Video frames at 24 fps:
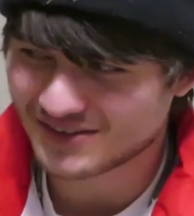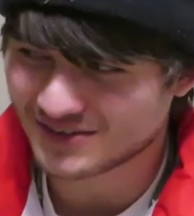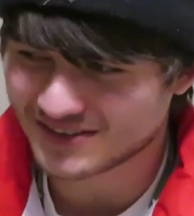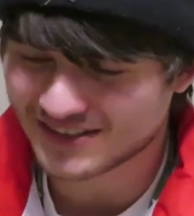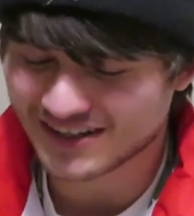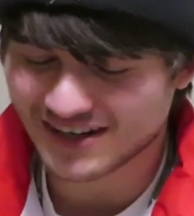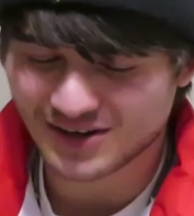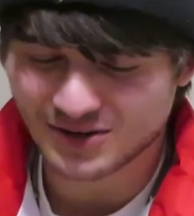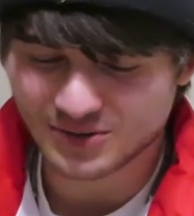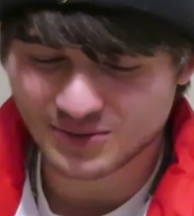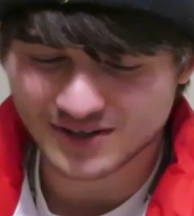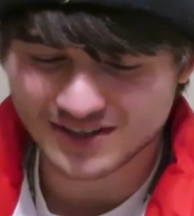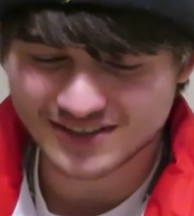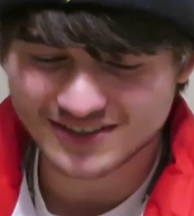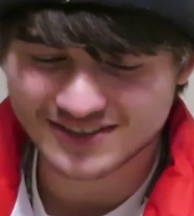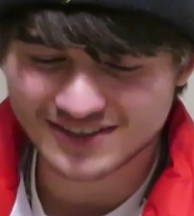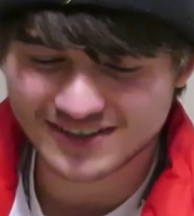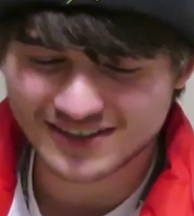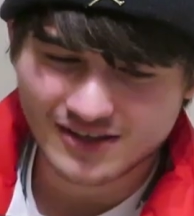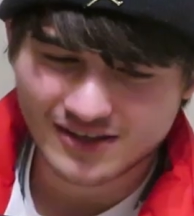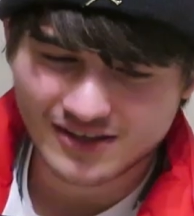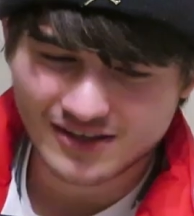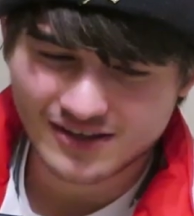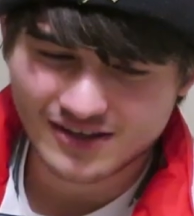Don't they always?
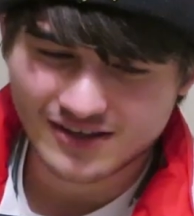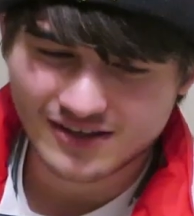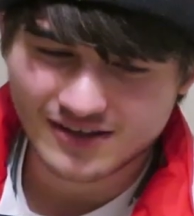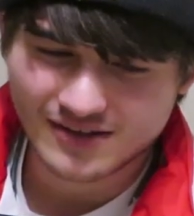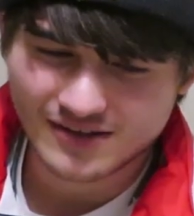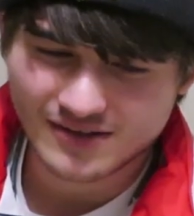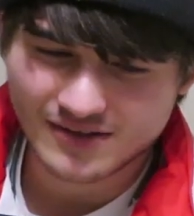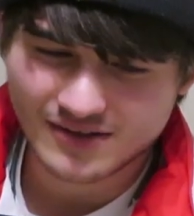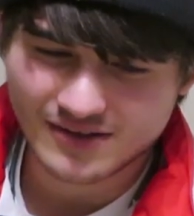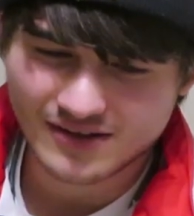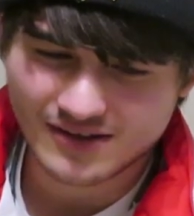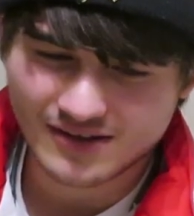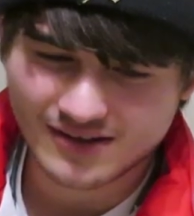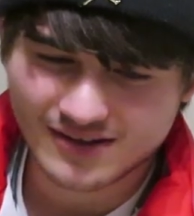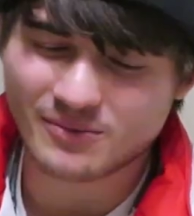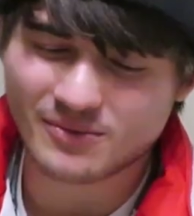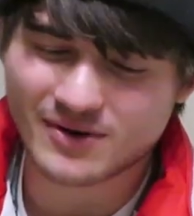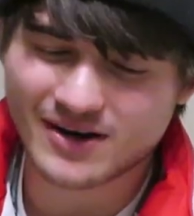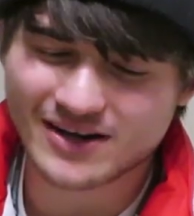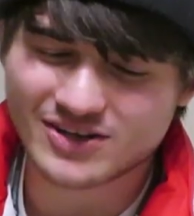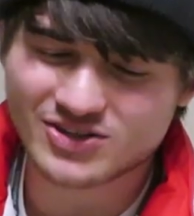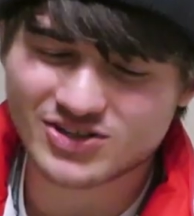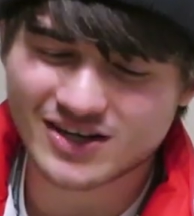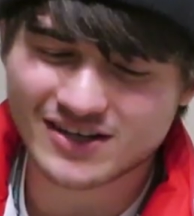Check your DMs. Why
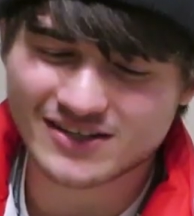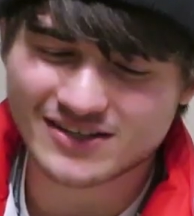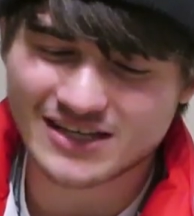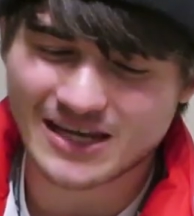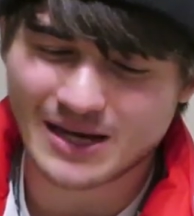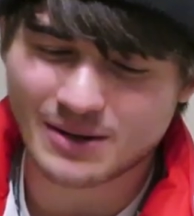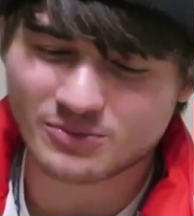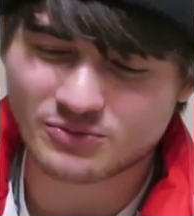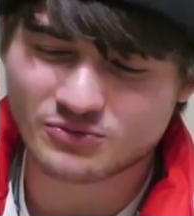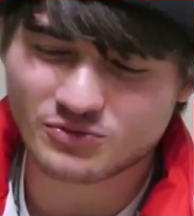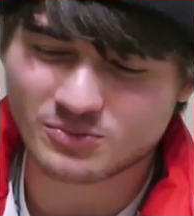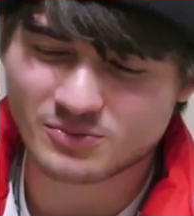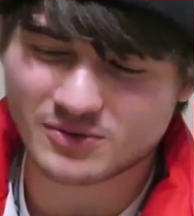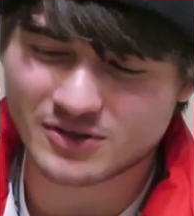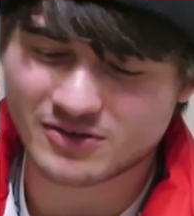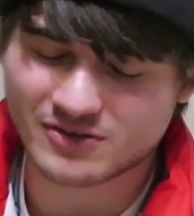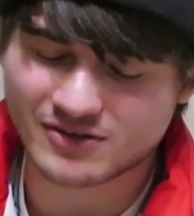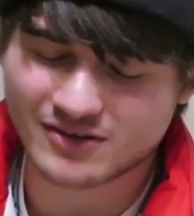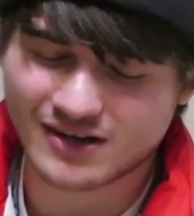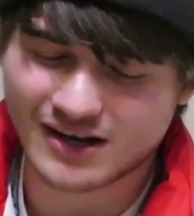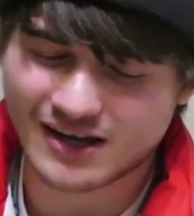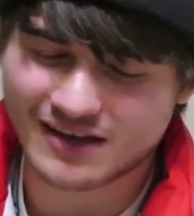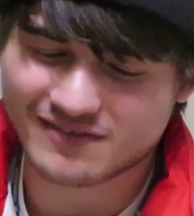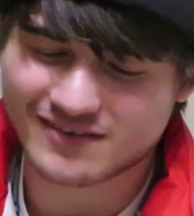would I check DMs from you?
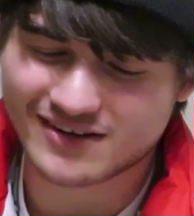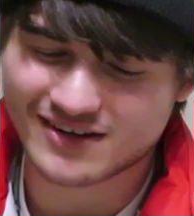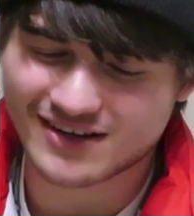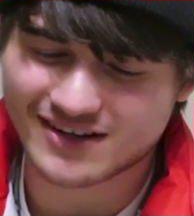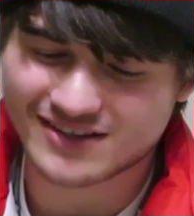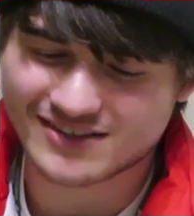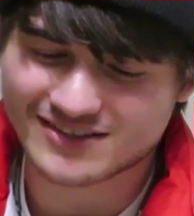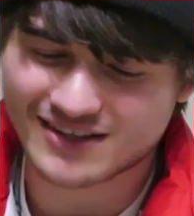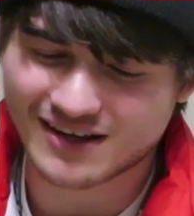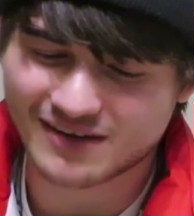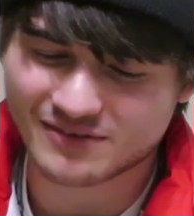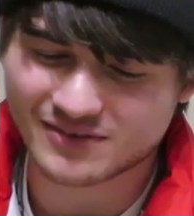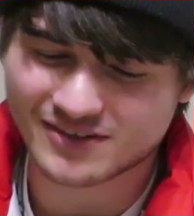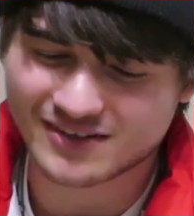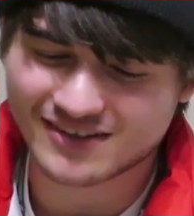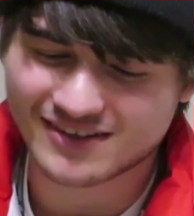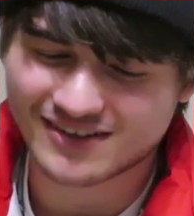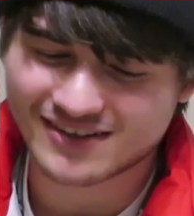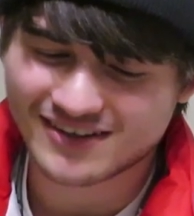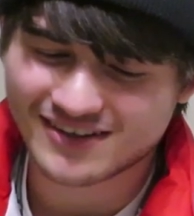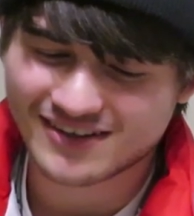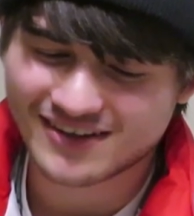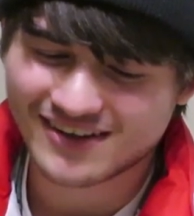You're not even in S7.